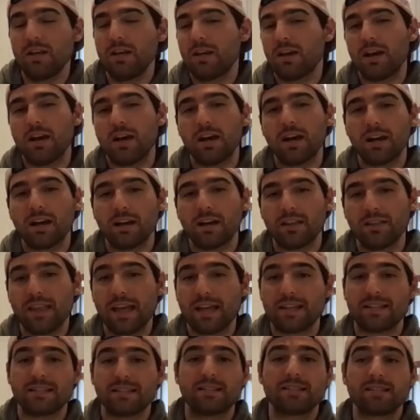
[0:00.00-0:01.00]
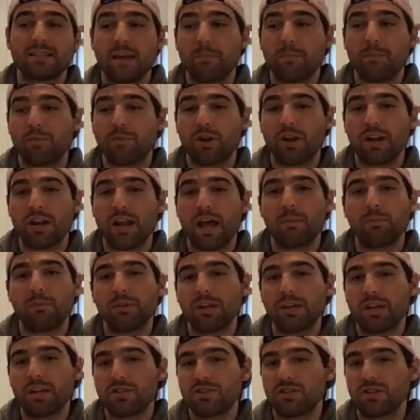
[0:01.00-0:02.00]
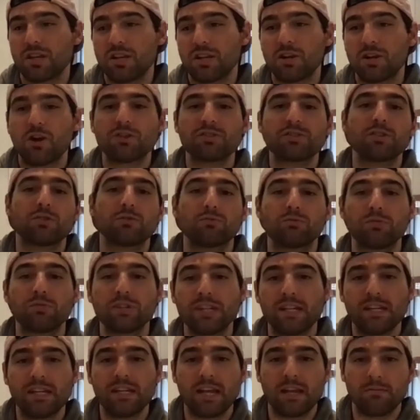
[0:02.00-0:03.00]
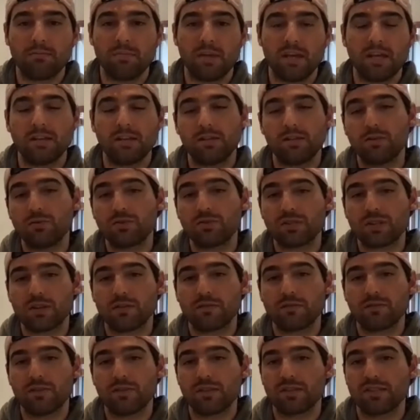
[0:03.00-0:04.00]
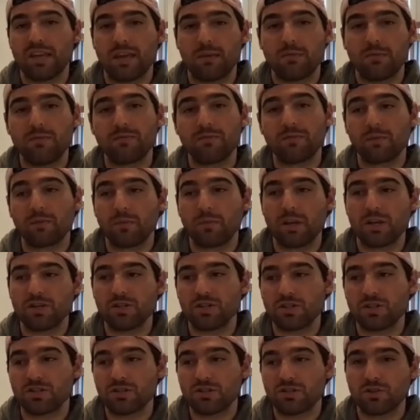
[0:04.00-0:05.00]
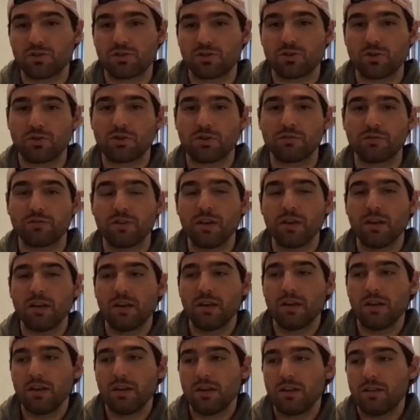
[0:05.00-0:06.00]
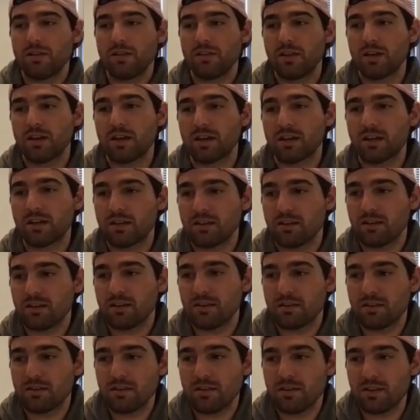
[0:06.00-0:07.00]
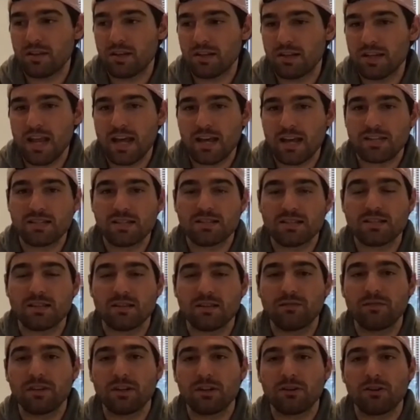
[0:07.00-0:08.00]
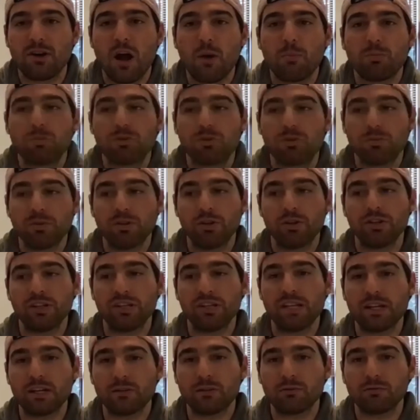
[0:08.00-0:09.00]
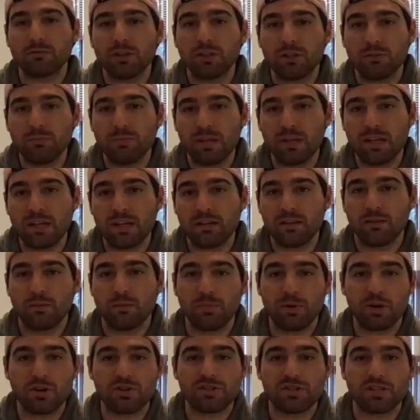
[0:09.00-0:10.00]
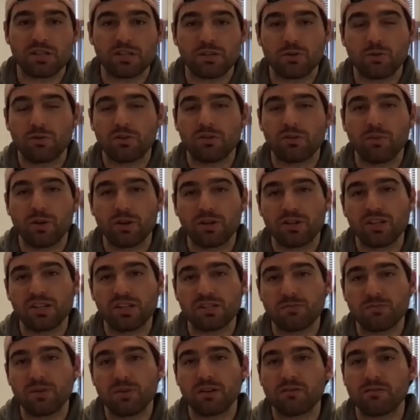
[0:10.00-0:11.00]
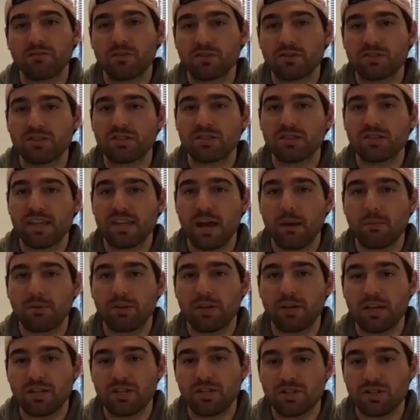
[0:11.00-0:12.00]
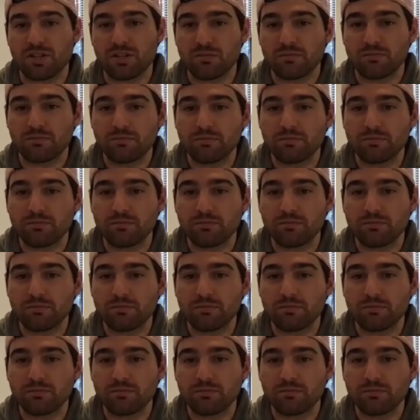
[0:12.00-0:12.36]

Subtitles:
that separate application can also read and make use of the same information. So sort of the nexus of interoperability here really being the person or the participant versus the application.